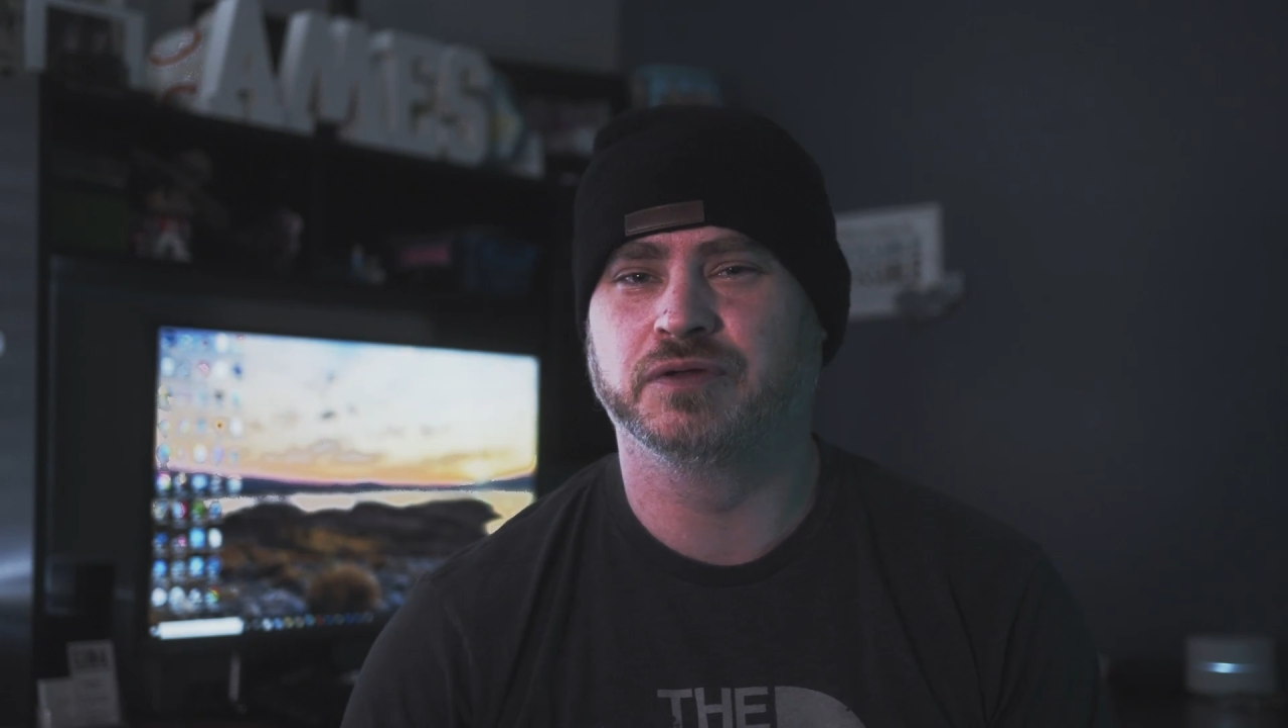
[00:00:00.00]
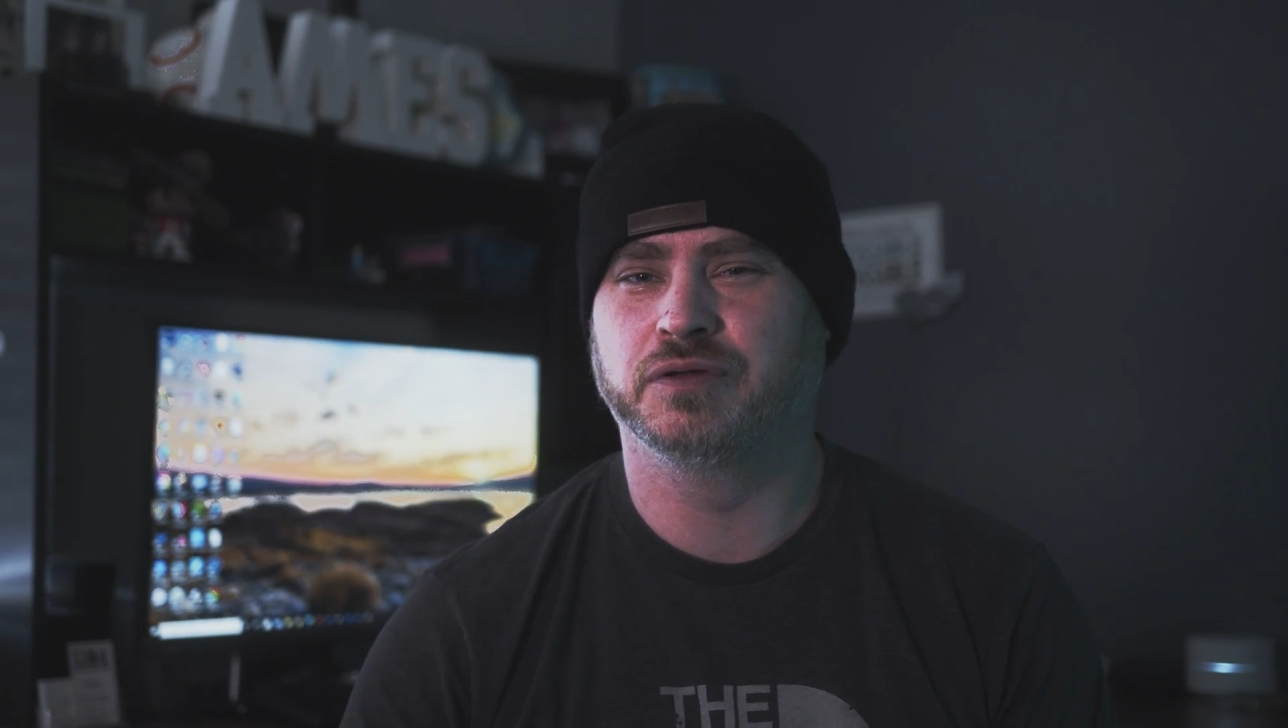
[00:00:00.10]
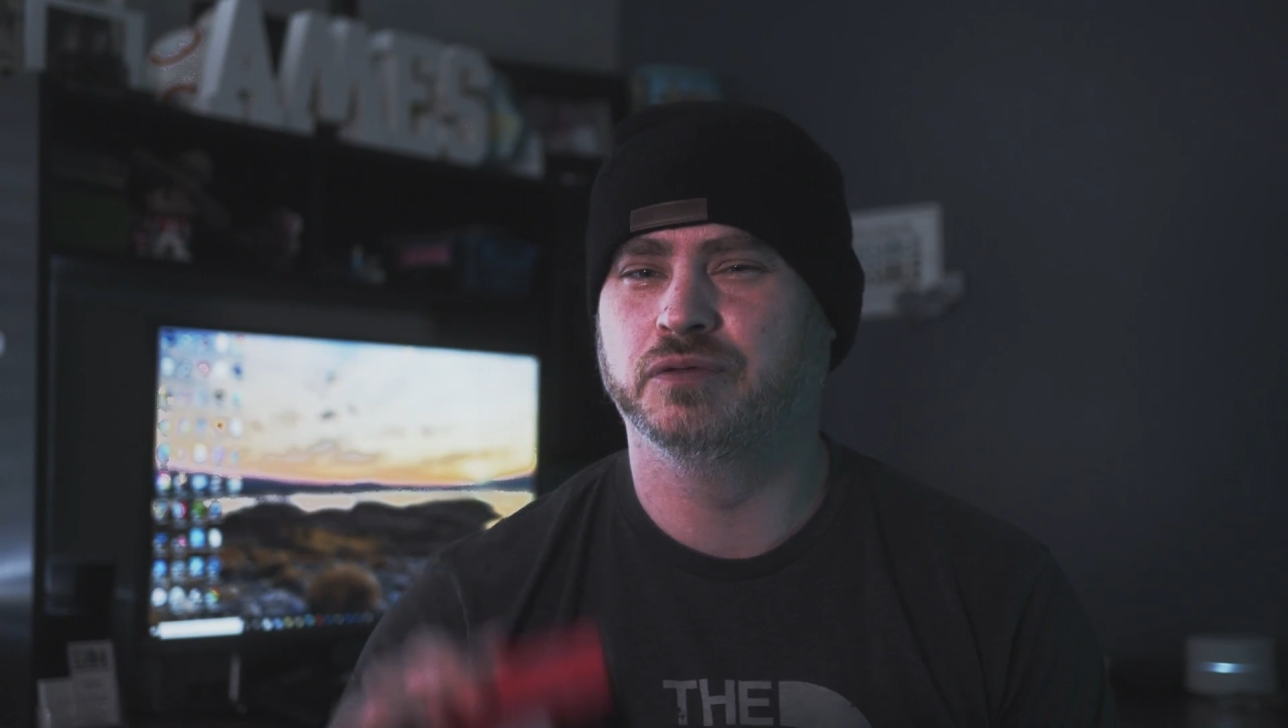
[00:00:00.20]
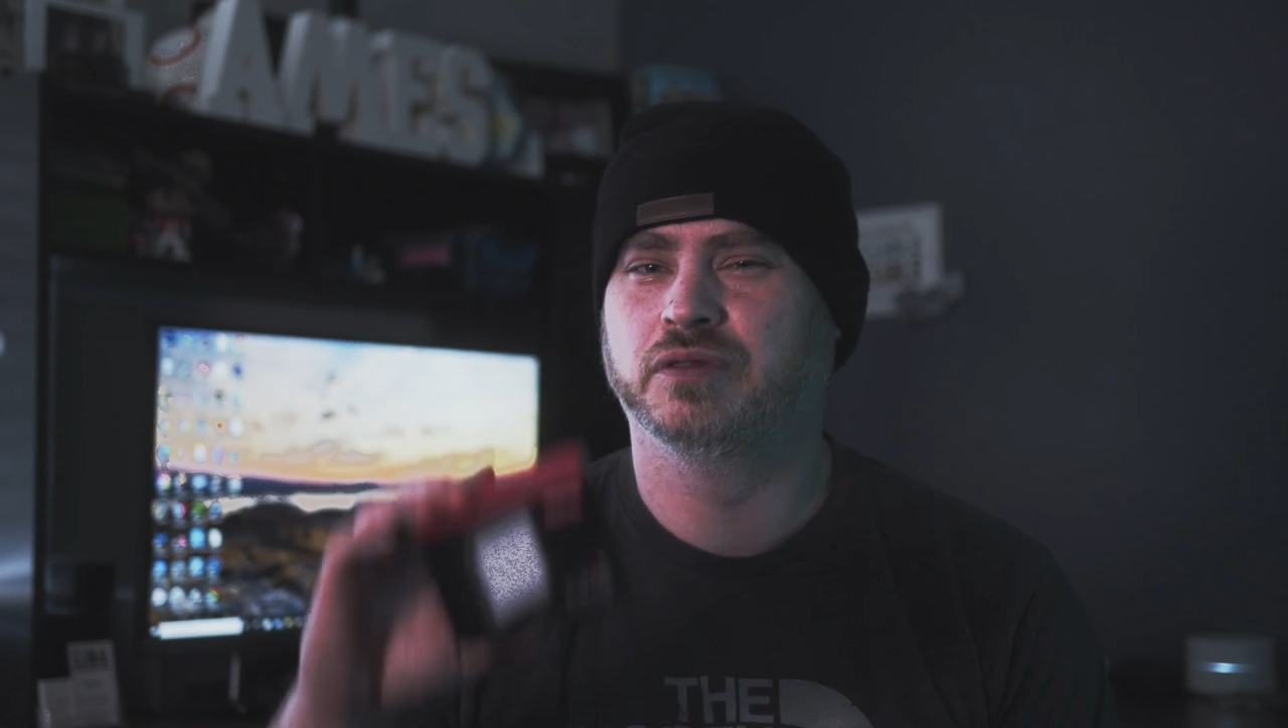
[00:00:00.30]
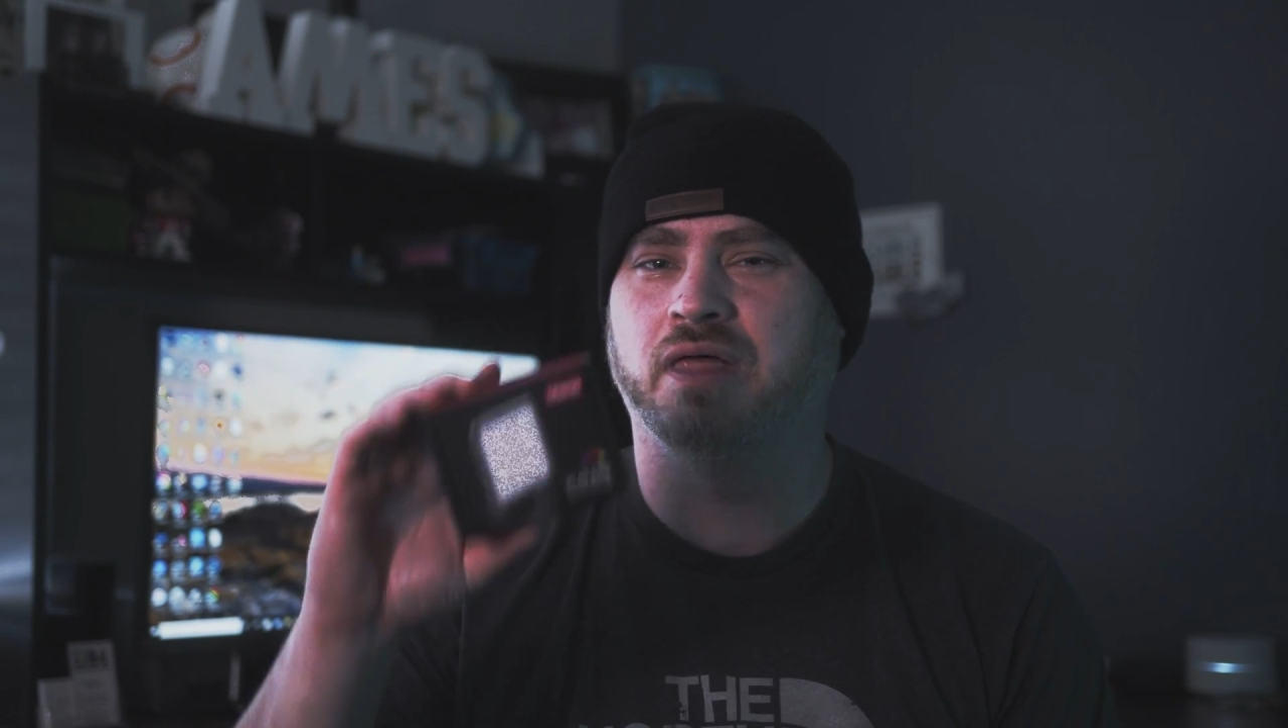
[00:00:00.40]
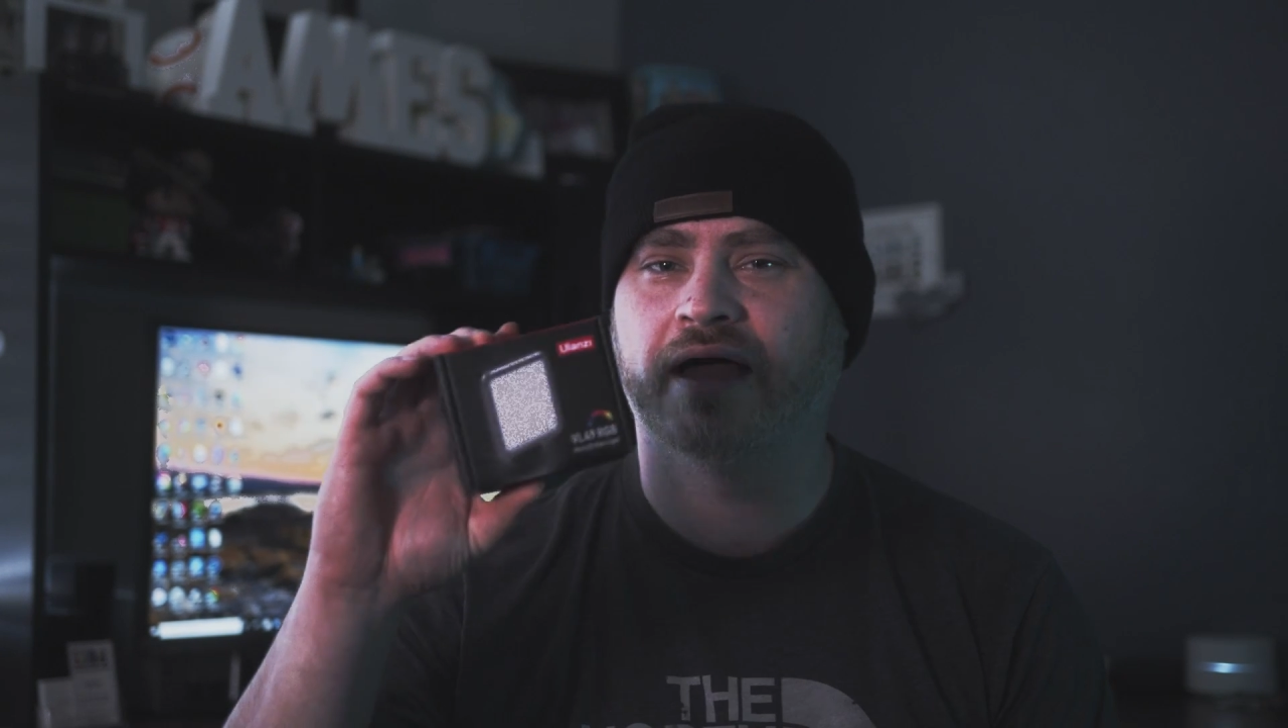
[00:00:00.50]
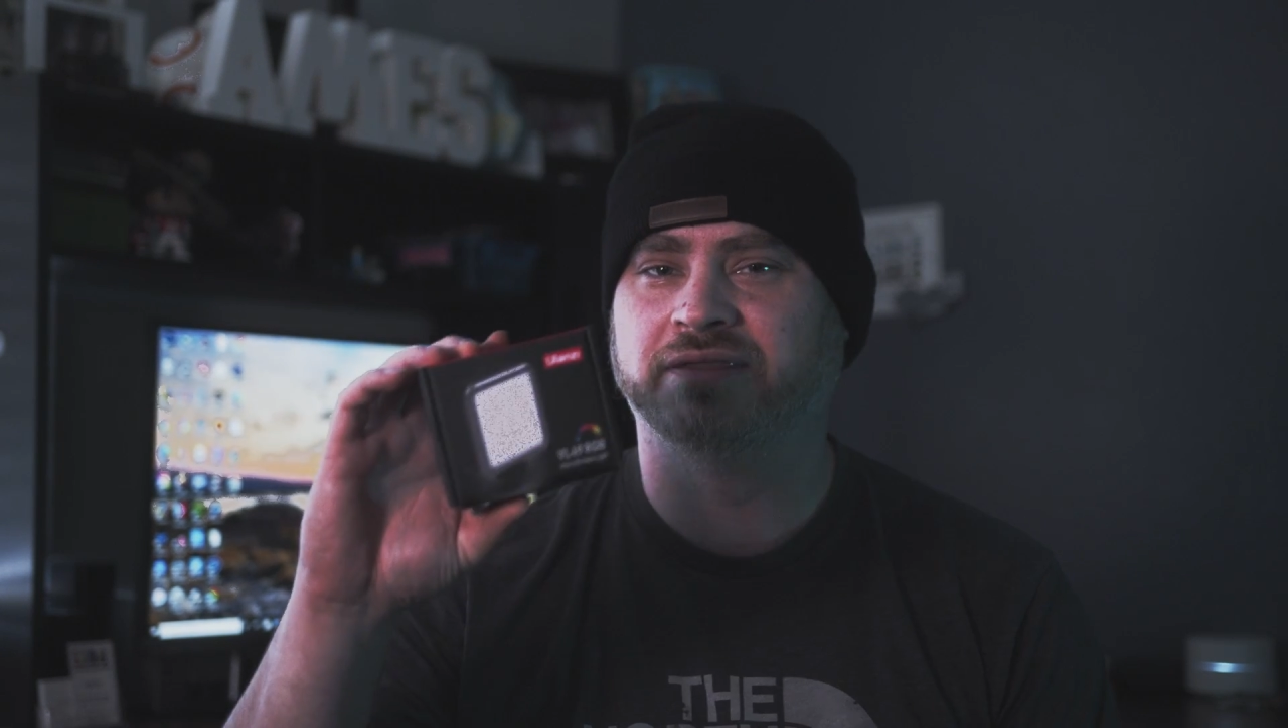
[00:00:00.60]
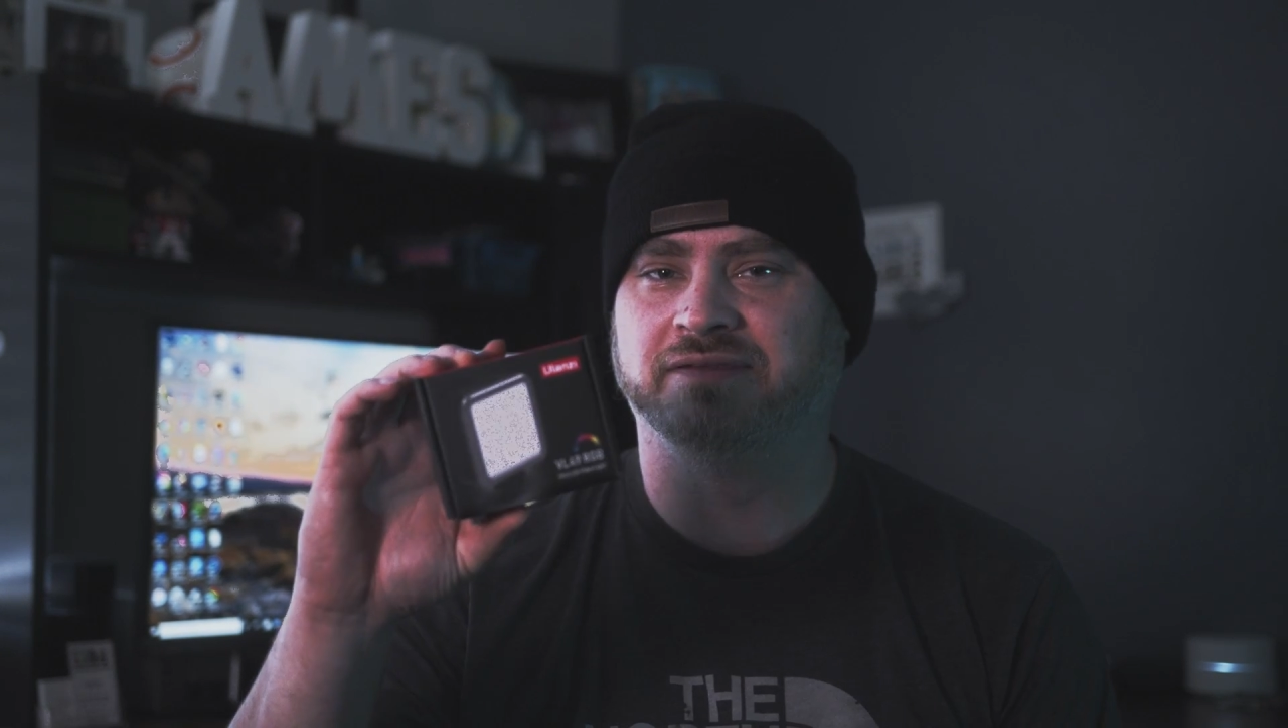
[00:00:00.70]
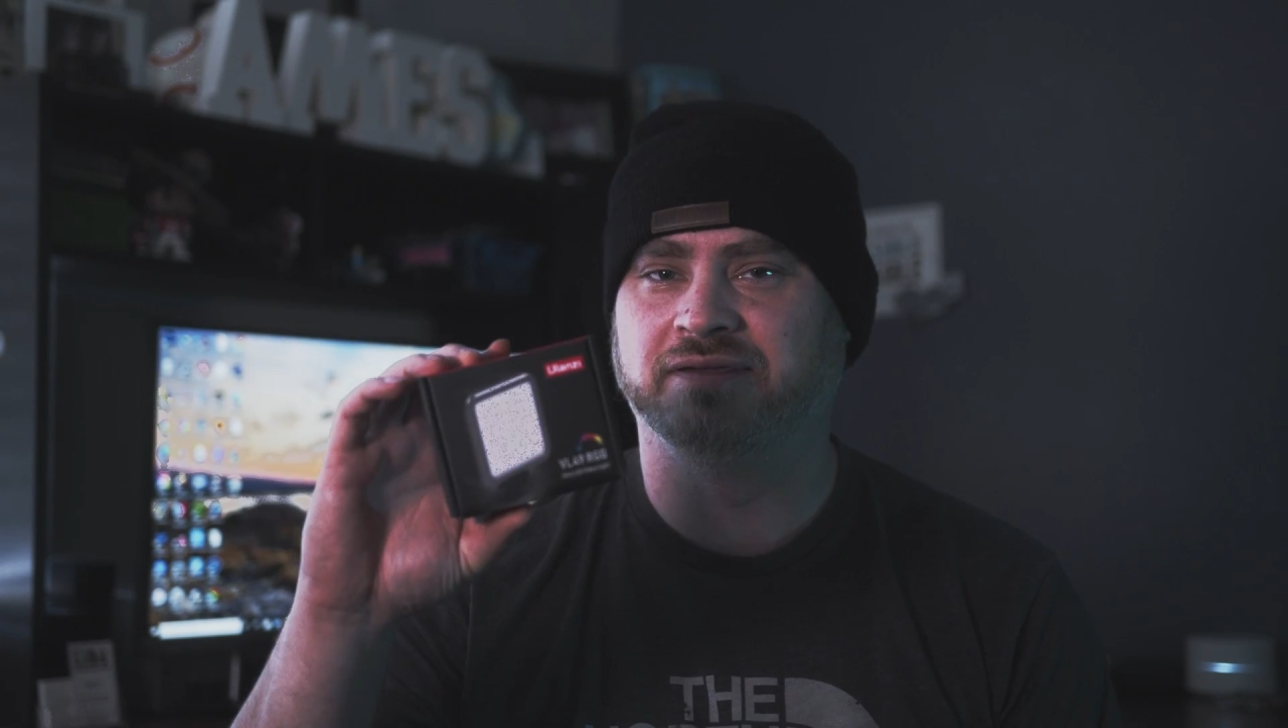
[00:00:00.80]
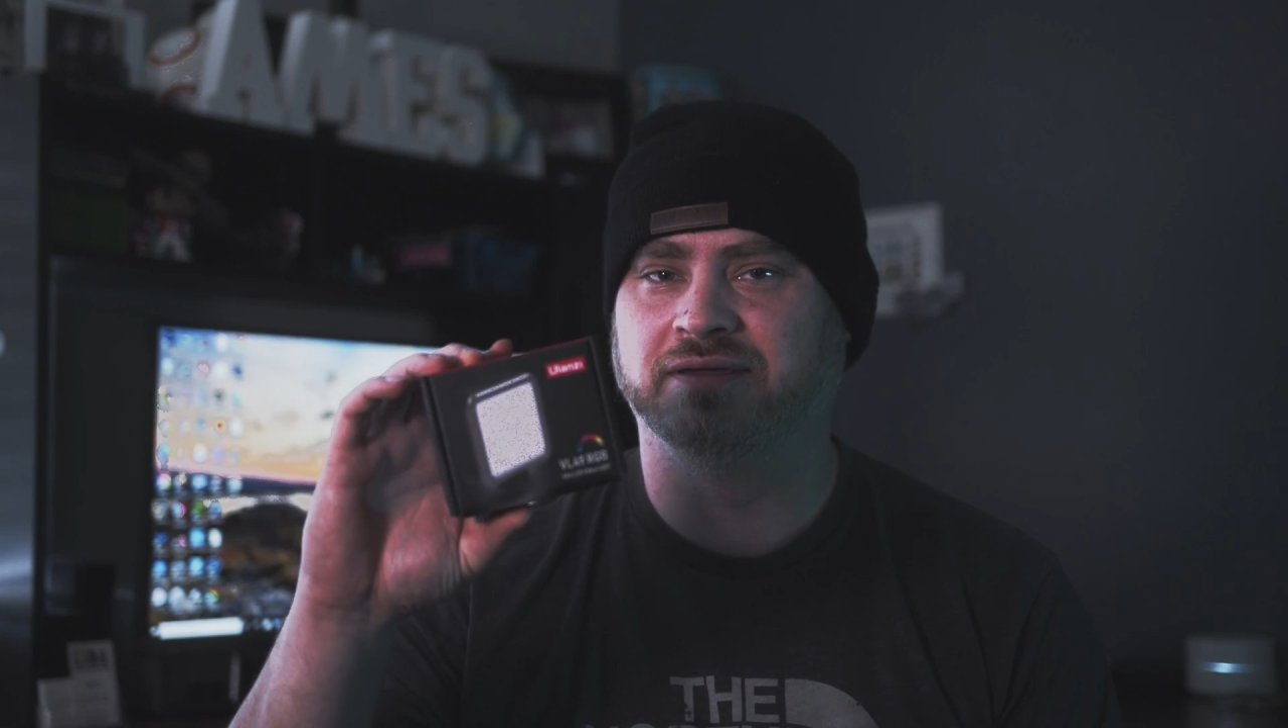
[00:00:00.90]

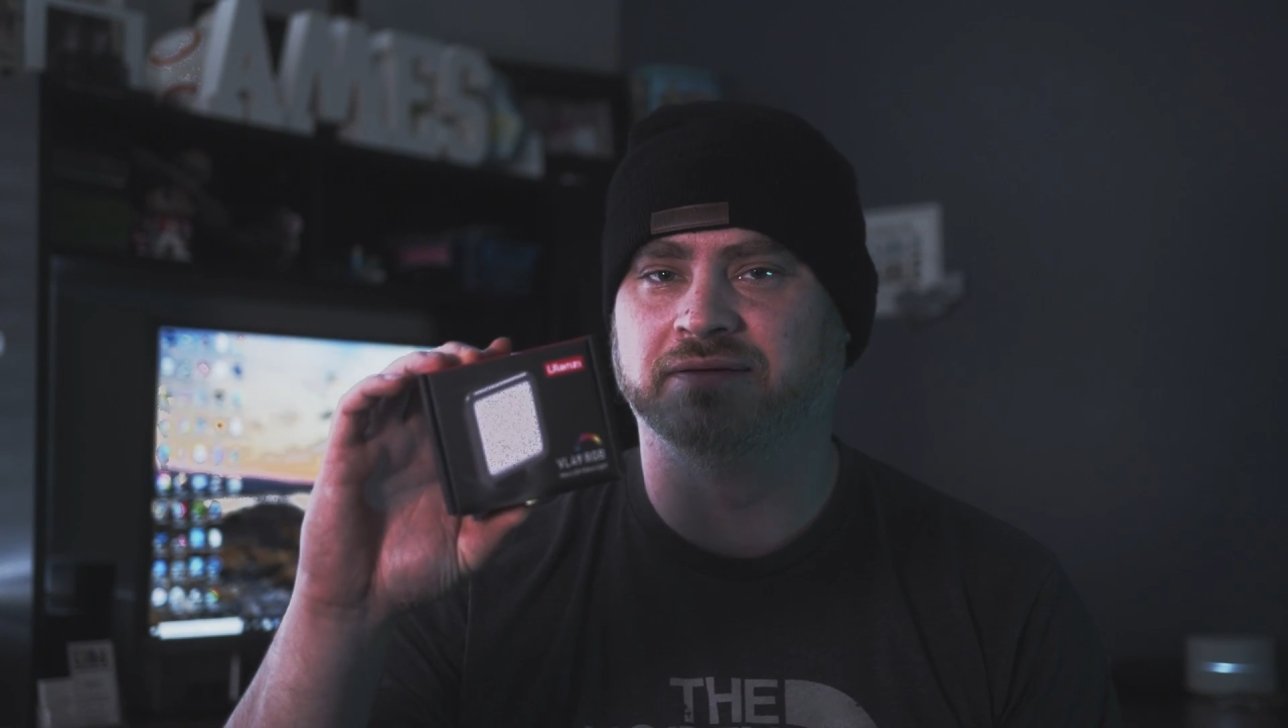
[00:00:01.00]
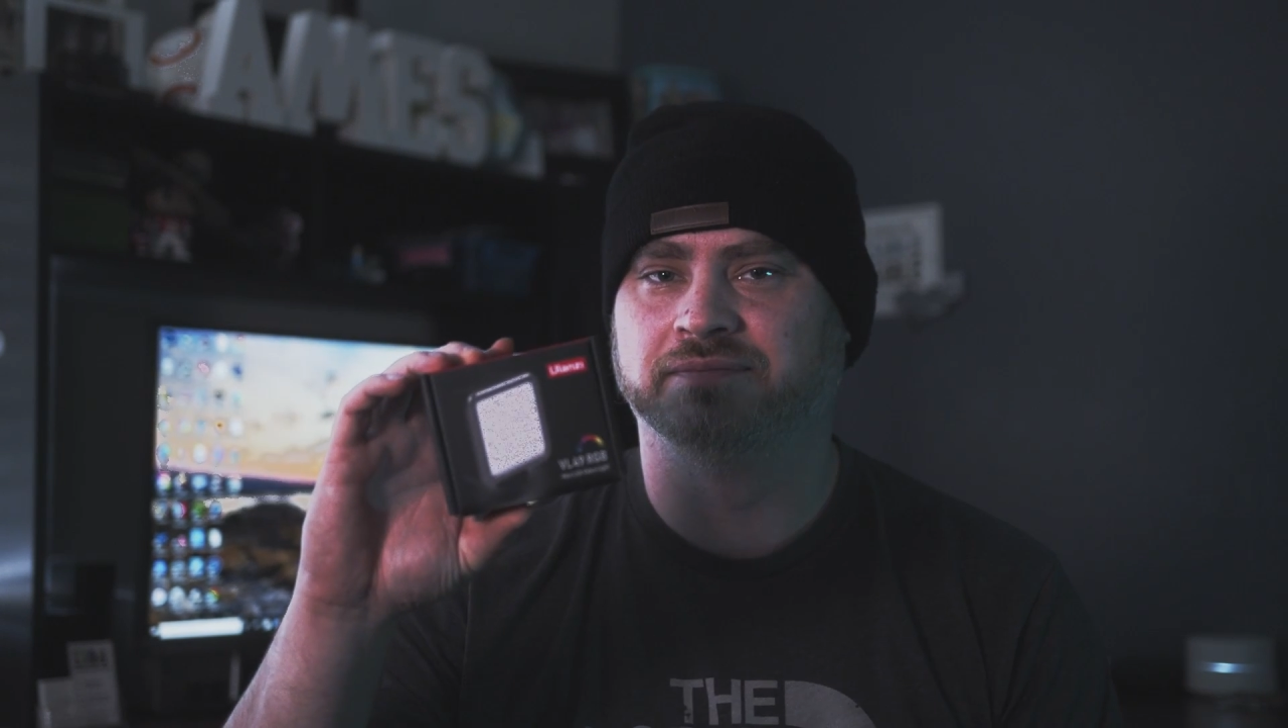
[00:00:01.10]
Ulanzi.